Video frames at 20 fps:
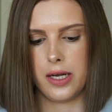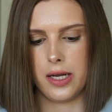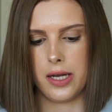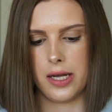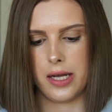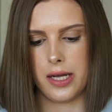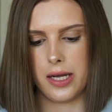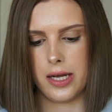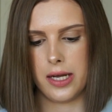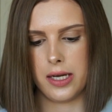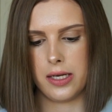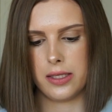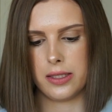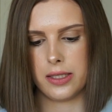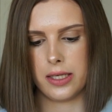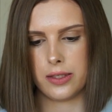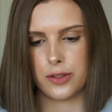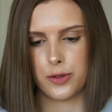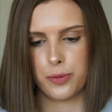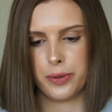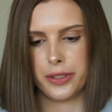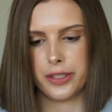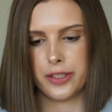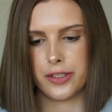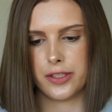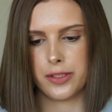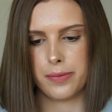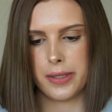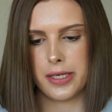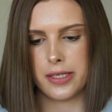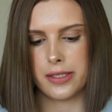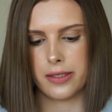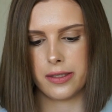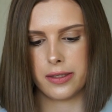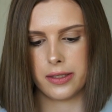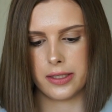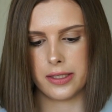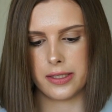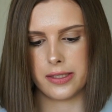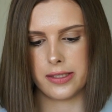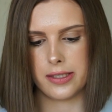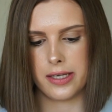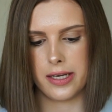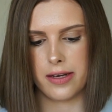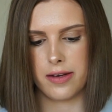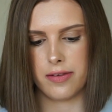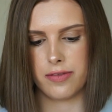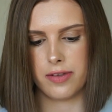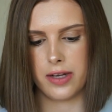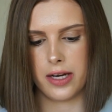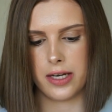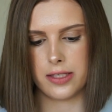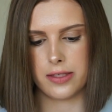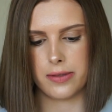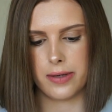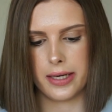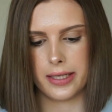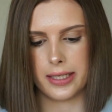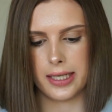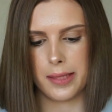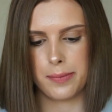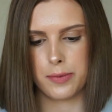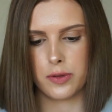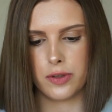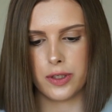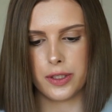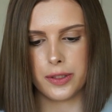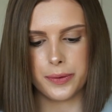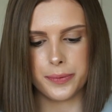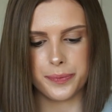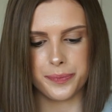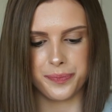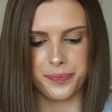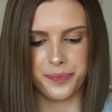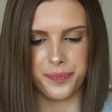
And that looks pretty good to me, so I'm going to save that to our camera roll.